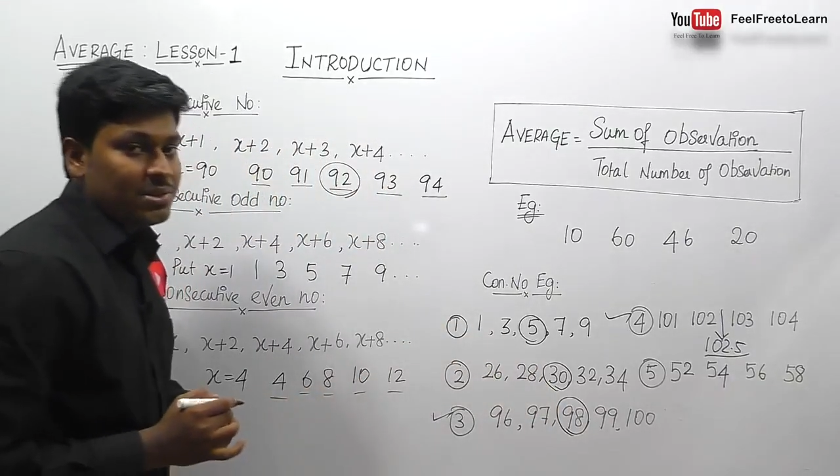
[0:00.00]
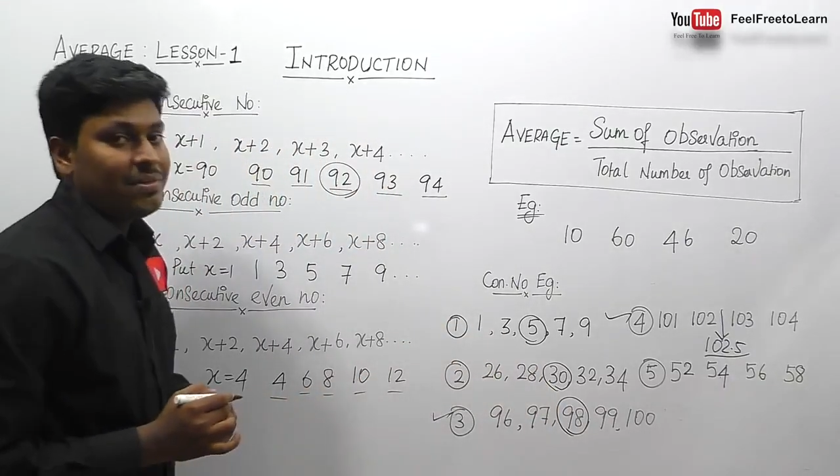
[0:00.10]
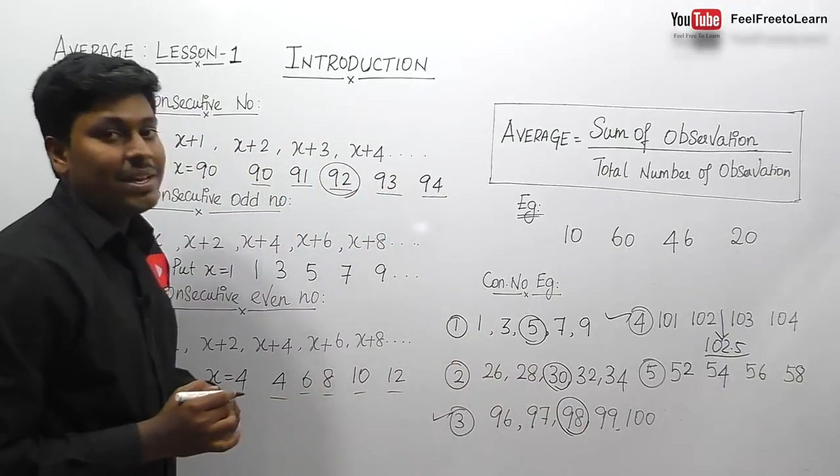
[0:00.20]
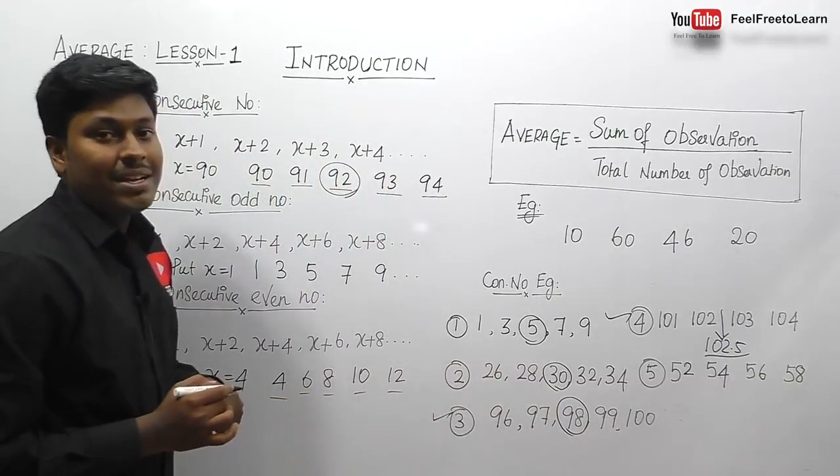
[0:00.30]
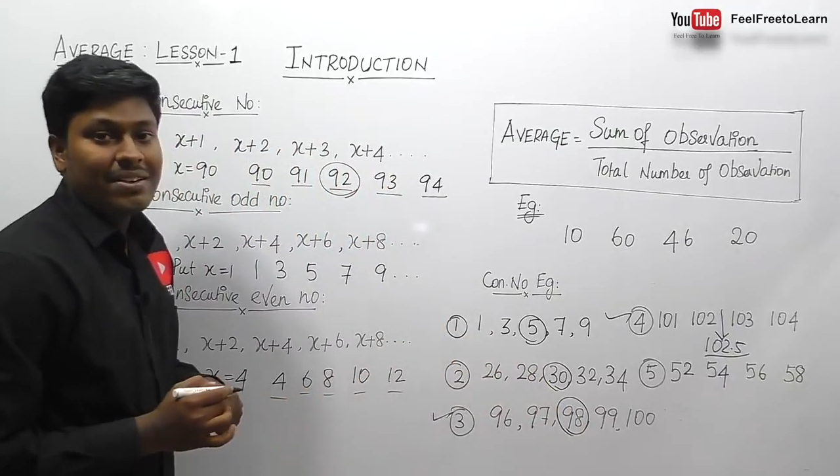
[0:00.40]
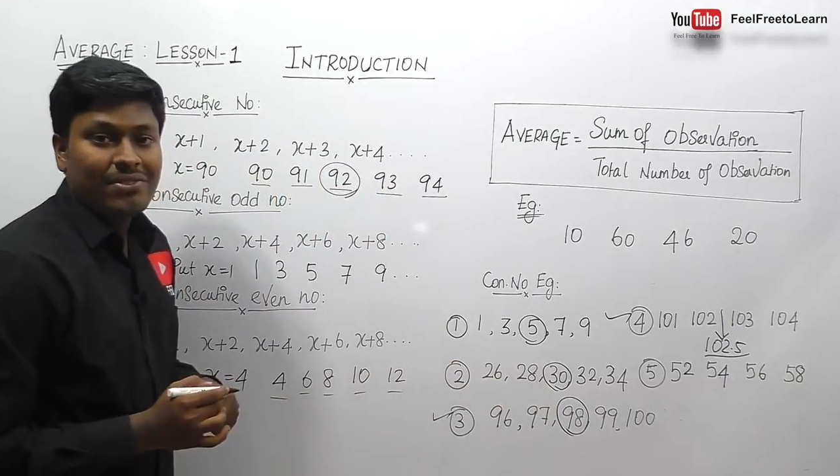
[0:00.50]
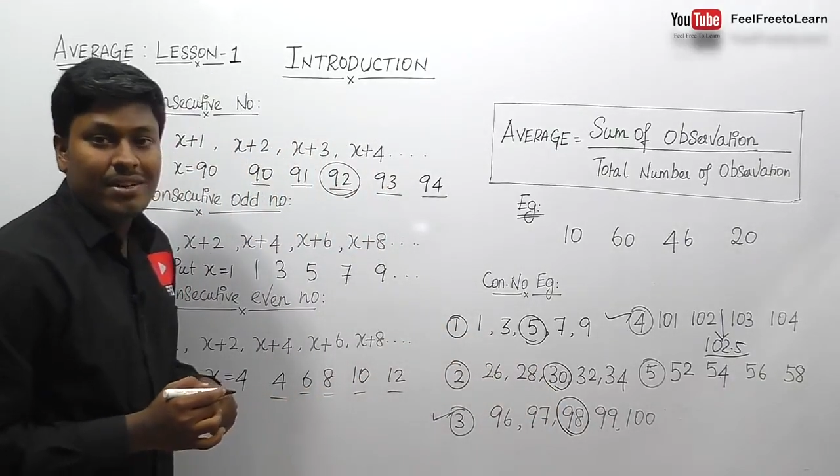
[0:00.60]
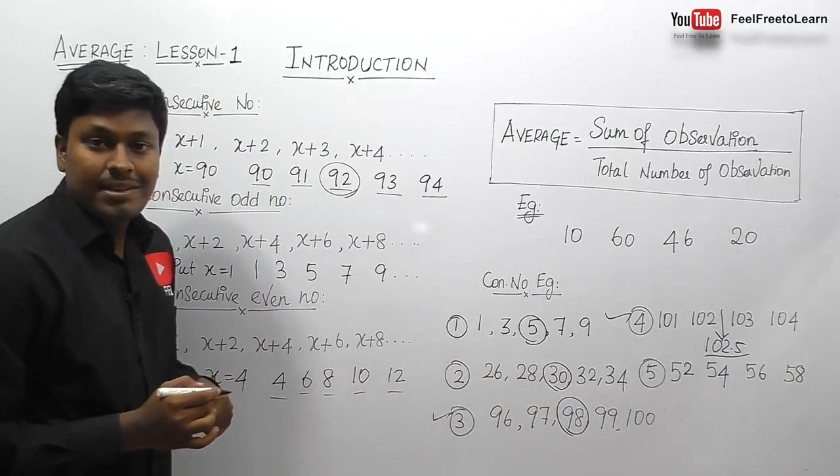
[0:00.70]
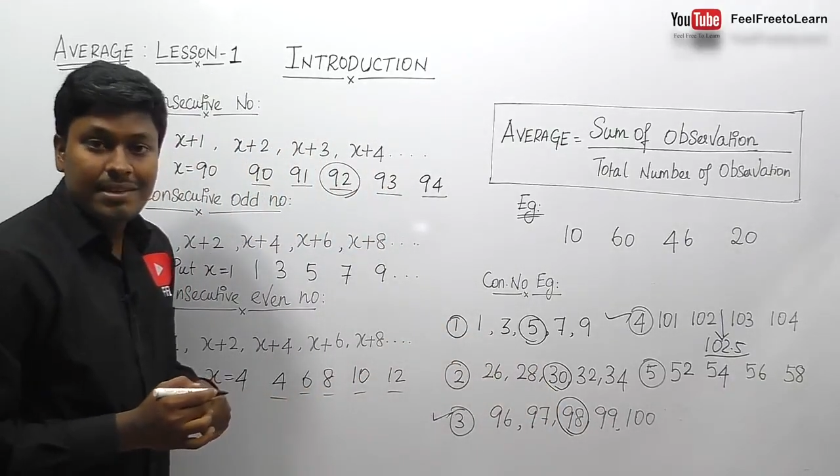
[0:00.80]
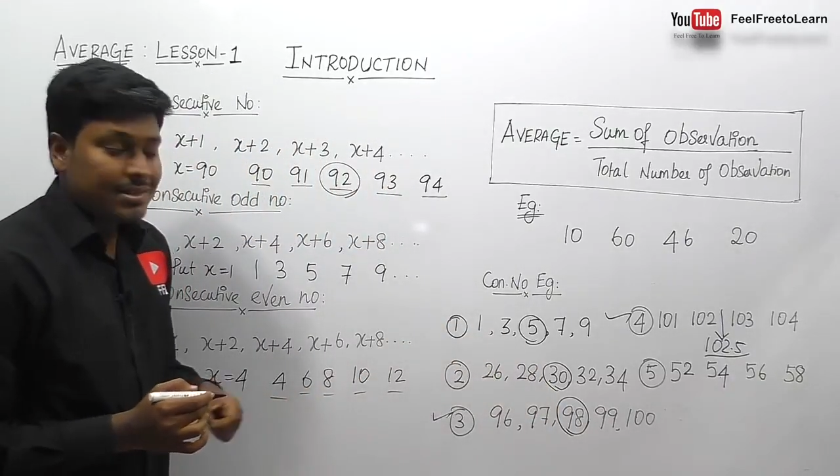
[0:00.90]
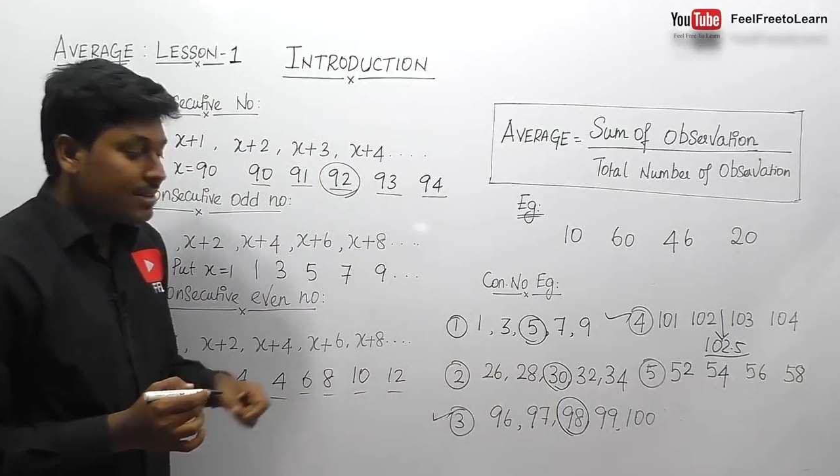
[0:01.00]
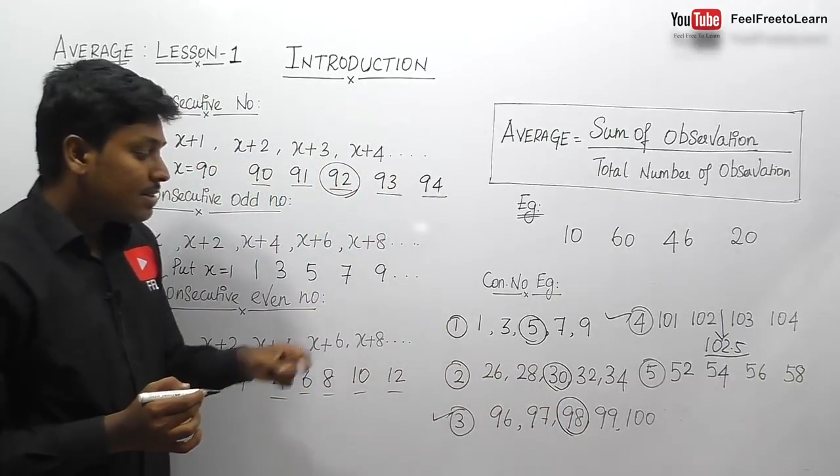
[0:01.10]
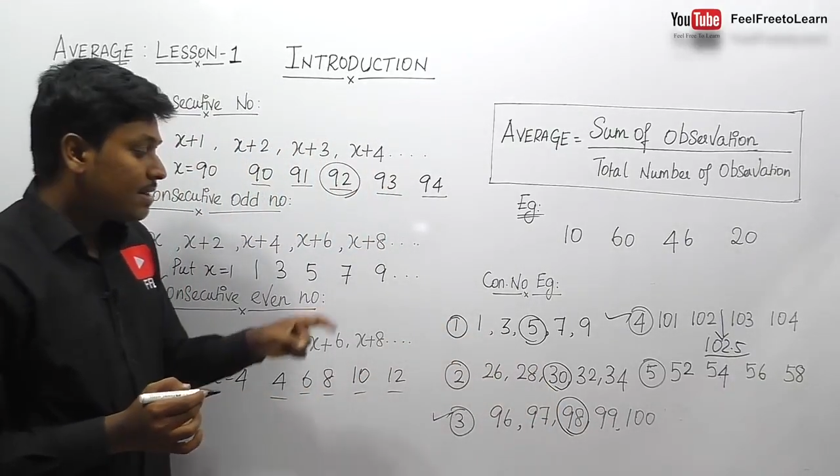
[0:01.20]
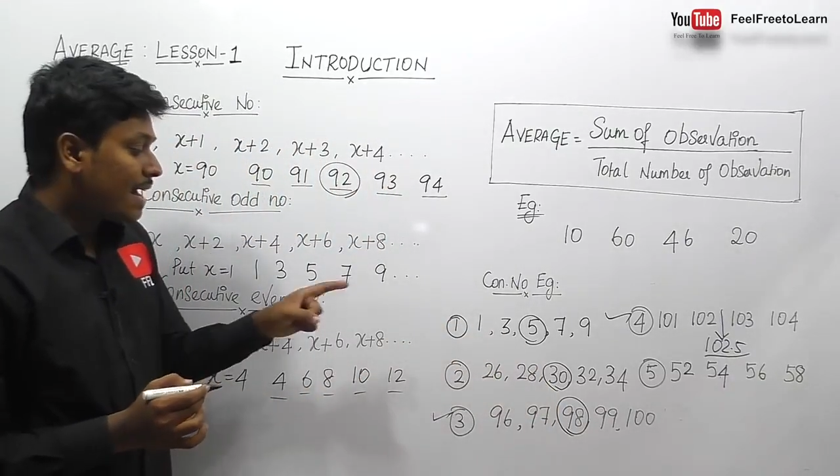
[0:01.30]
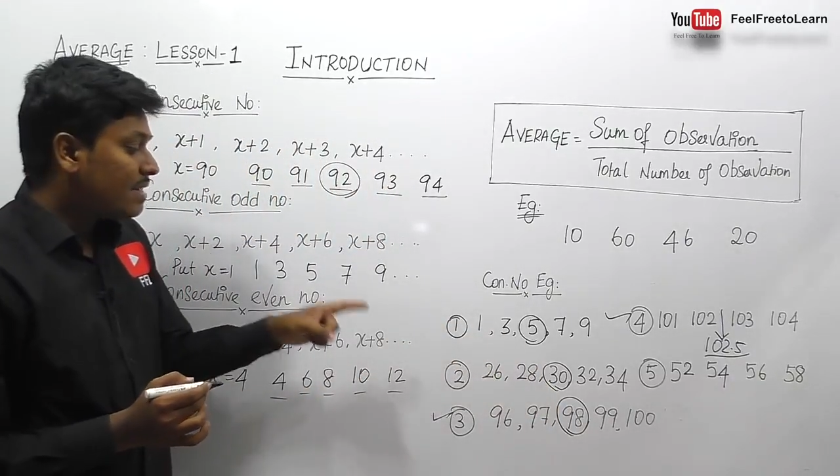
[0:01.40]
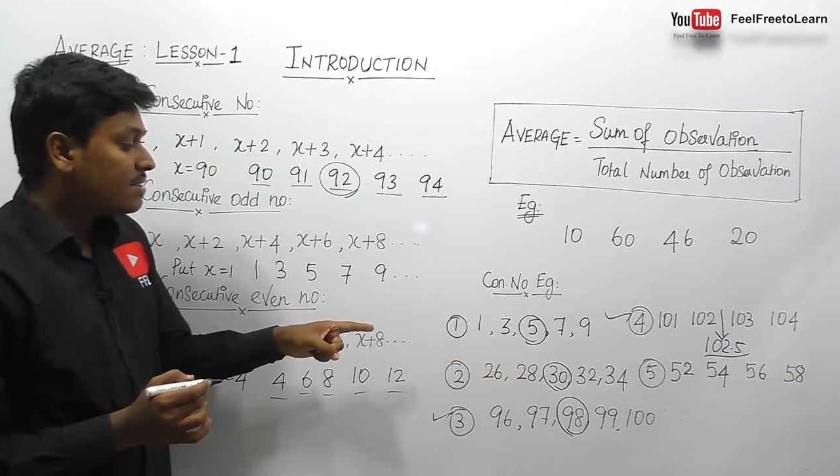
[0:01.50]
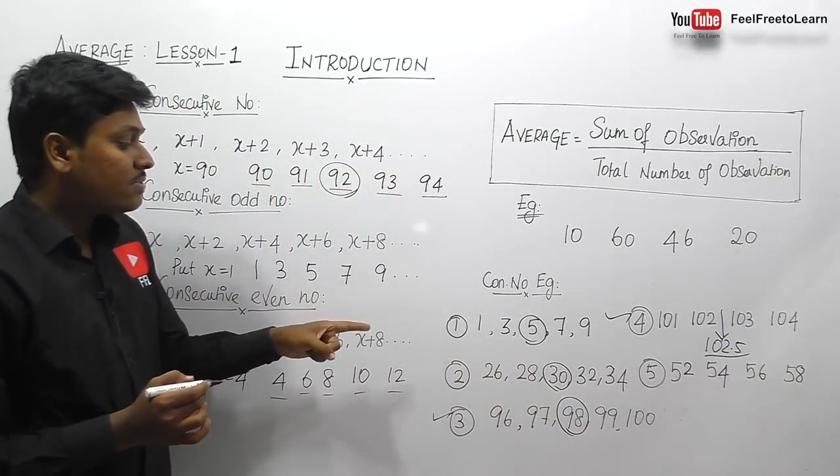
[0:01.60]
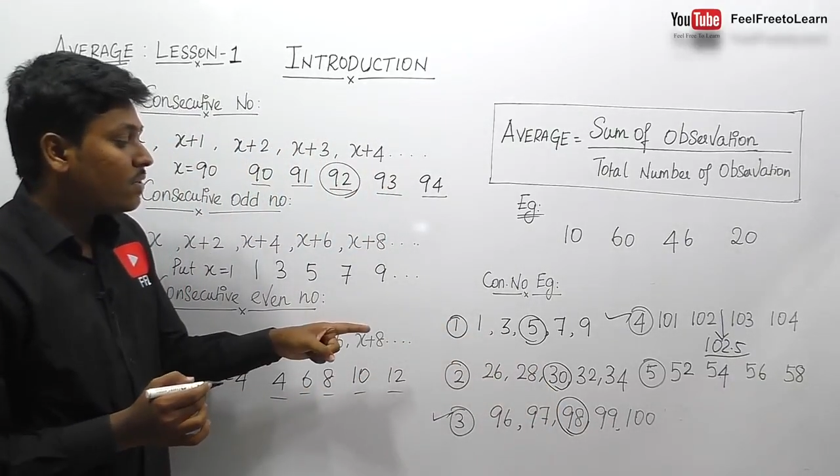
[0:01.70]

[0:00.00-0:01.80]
So we can definitely say that answer